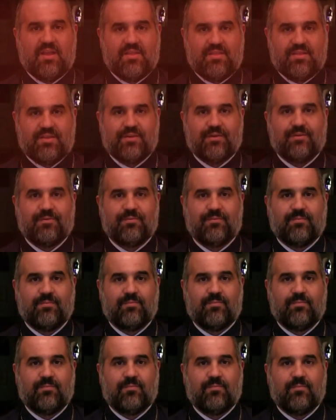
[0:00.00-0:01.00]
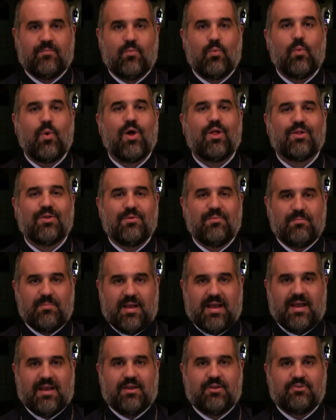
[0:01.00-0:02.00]
Hi there. Welcome
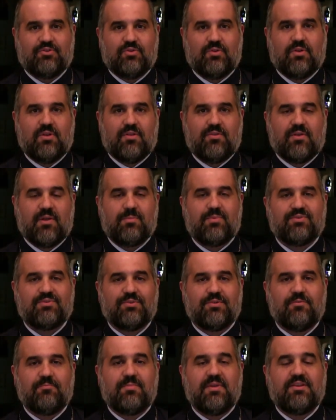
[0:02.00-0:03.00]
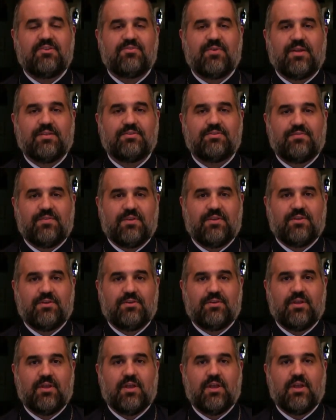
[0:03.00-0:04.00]
back to another episode of Be
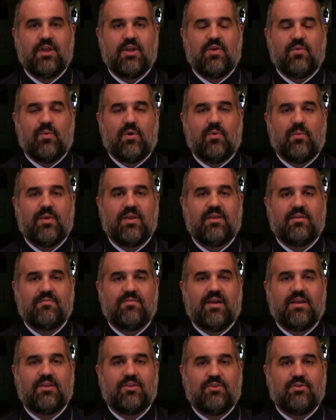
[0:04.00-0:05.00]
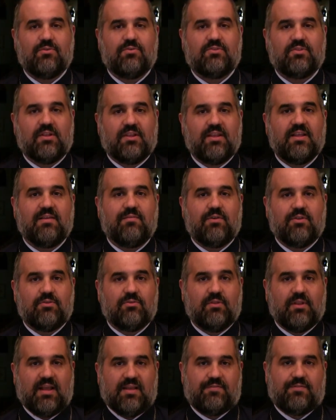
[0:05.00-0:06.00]
Transfigured, where we invite you to live a
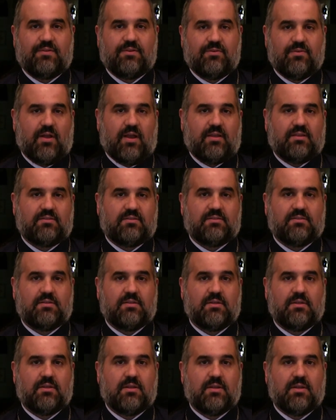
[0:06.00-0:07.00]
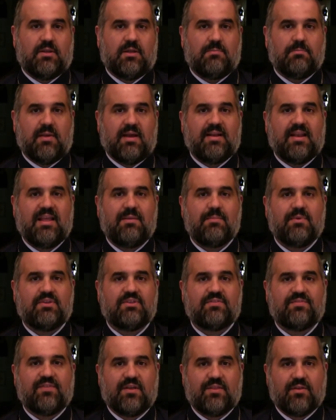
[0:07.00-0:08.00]
new life in Christ. My name
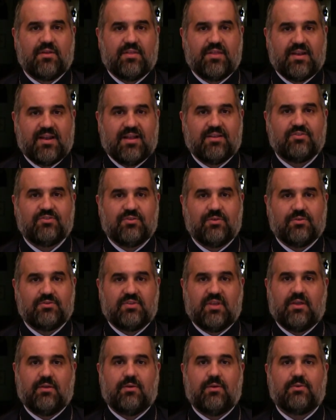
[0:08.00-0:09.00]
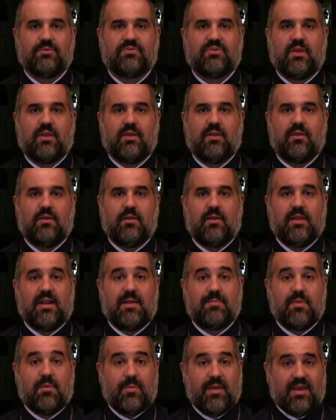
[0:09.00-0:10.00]
is Father Athanasios Heros, and
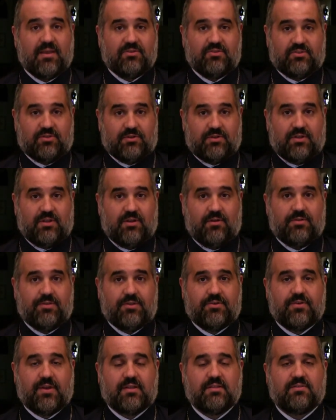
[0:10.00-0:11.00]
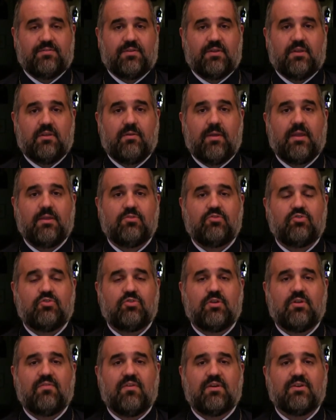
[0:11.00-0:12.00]
I'm the pastor here at the
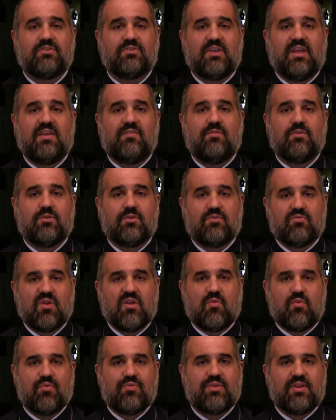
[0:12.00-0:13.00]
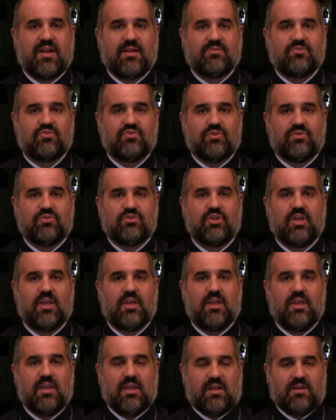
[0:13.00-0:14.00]
Transfiguration of Our Savior Greek Orthodox Church
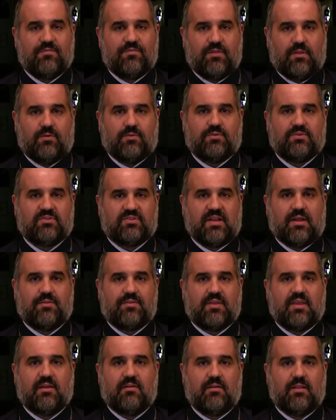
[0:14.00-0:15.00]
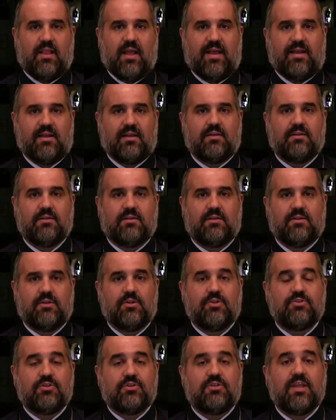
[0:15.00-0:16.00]
in Florence, South Carolina.
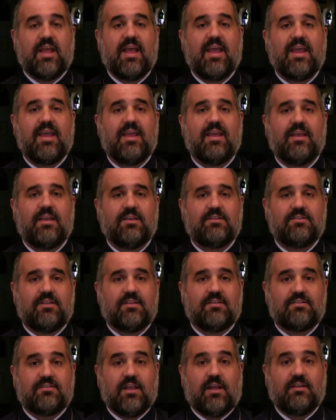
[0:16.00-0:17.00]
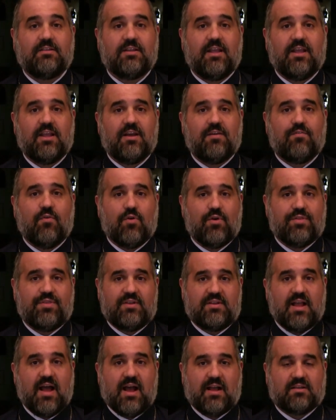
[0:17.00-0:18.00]
Today is the Sunday of
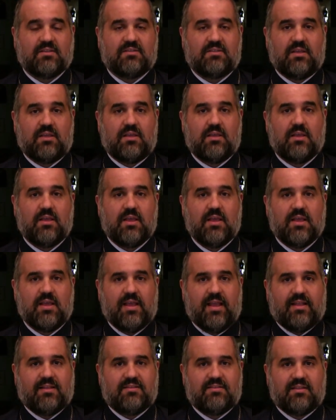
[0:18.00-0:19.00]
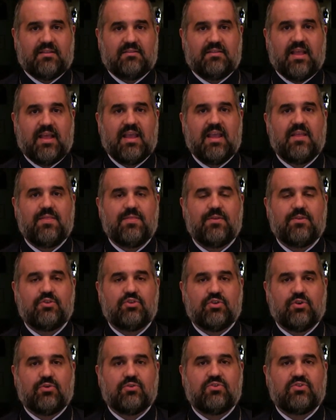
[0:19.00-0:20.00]
Orthodoxy. It's the day the
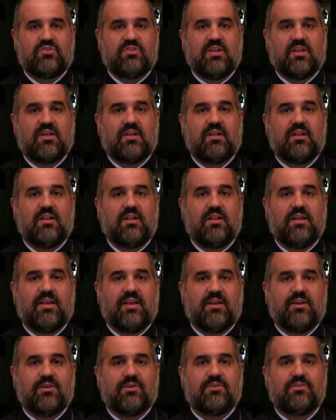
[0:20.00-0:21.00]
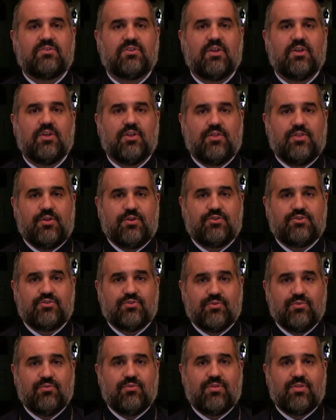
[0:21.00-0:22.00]
Church declares the
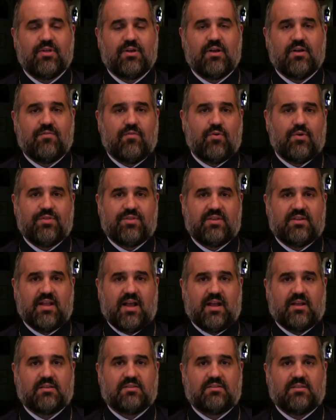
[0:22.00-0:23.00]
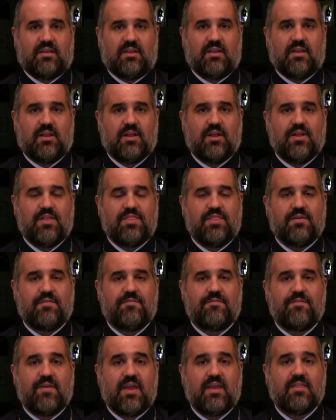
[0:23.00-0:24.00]
truth of Orthodoxy, the
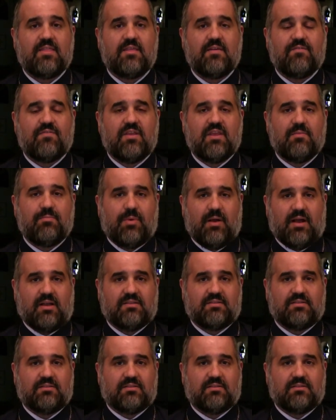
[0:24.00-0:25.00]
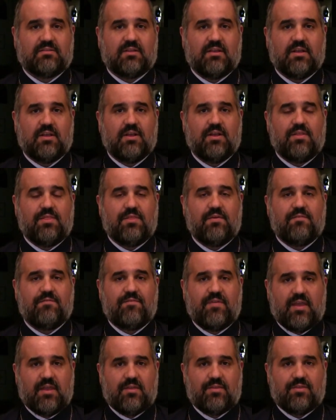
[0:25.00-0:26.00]
faith of the Apostles, the
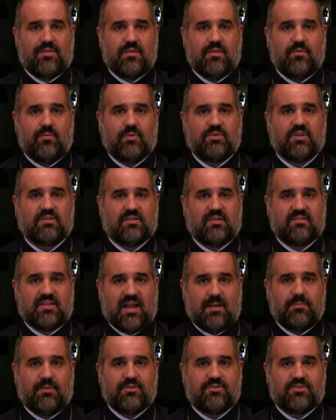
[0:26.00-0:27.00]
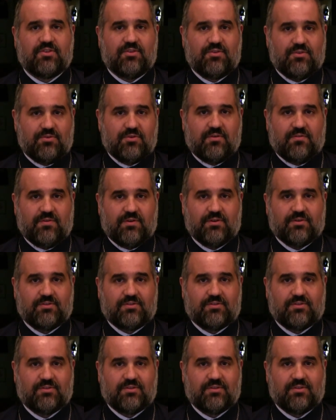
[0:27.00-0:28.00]
faith which has established the
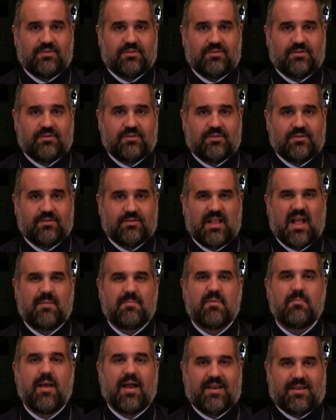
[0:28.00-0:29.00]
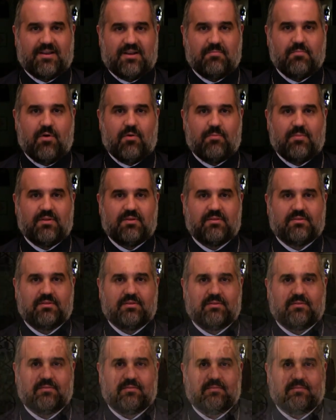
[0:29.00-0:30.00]
universe. I'll be back in a
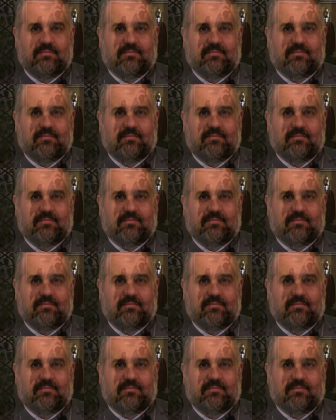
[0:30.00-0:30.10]
moment.